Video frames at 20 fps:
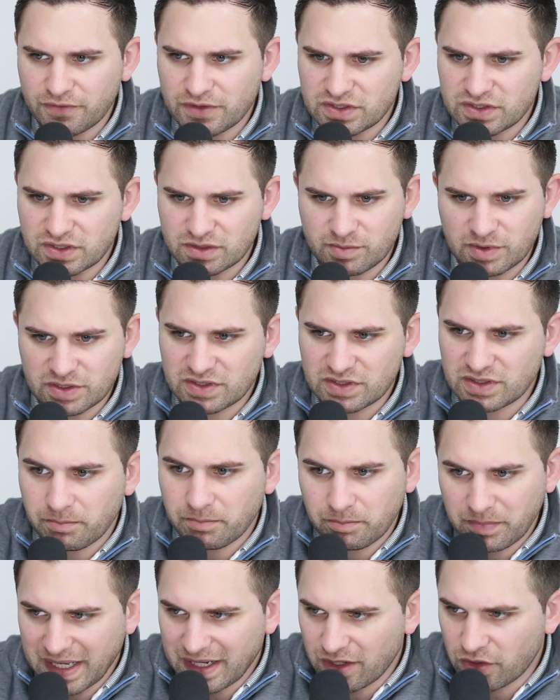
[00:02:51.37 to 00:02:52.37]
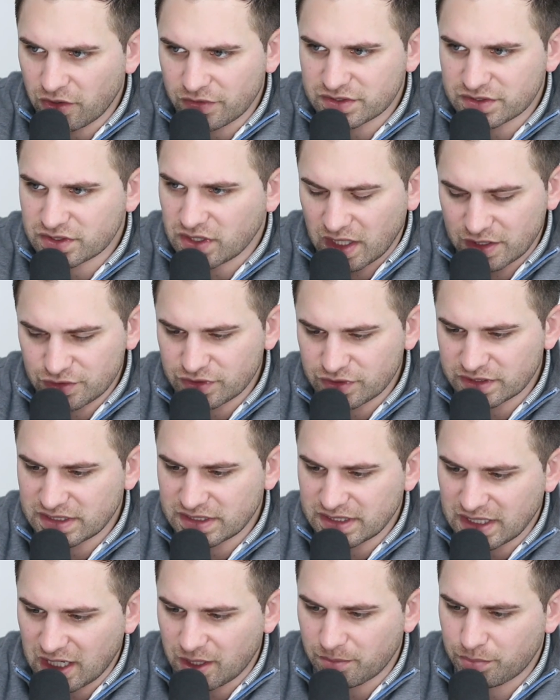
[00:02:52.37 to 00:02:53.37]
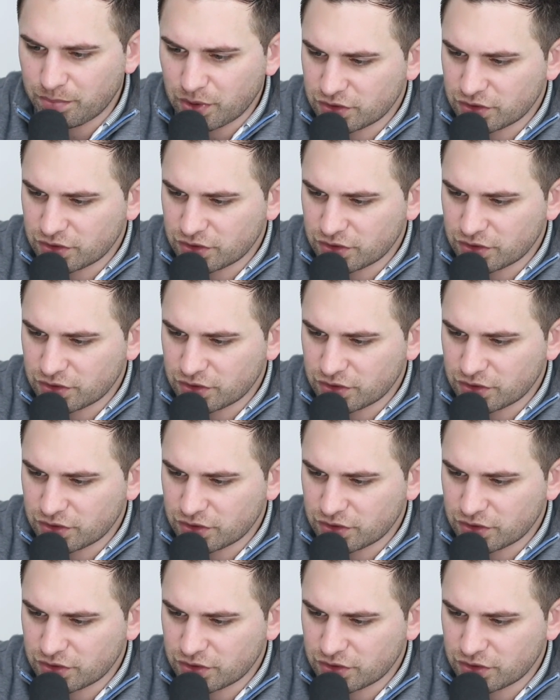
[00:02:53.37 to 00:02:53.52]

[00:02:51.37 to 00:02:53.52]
the six months and then bail on this contract yeah. and not